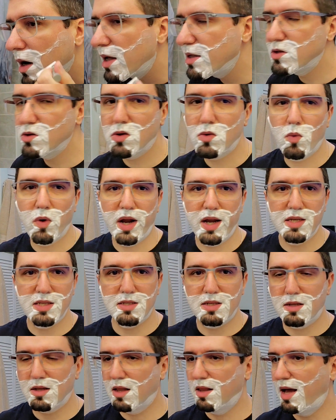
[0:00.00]
Let's not
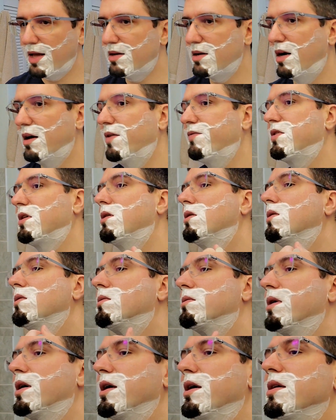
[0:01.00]
waste lather after all,
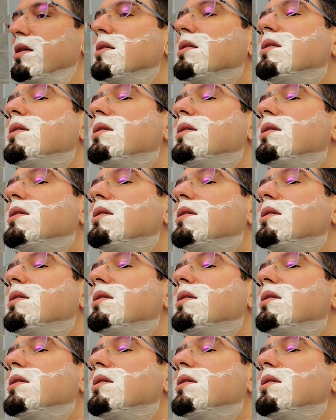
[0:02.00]
right?